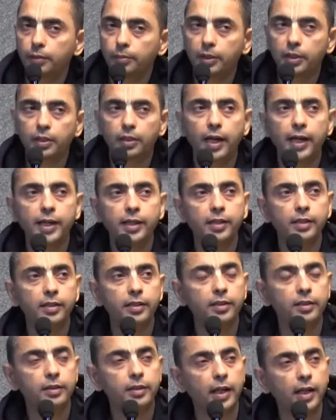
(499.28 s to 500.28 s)
But the right
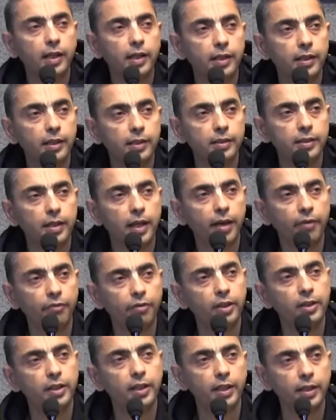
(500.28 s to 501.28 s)
understanding is
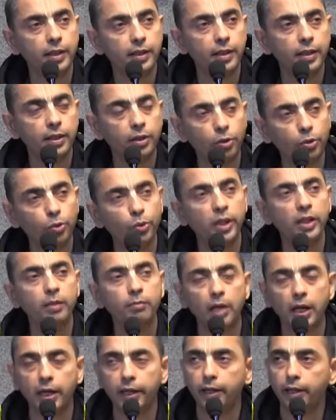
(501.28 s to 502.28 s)
everything, including
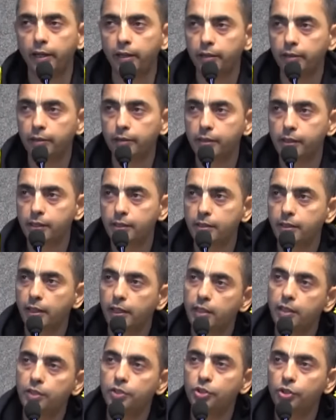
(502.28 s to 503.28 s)
Maya, is
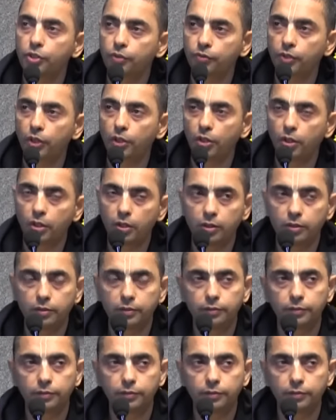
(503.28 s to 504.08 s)
energy of the Lord.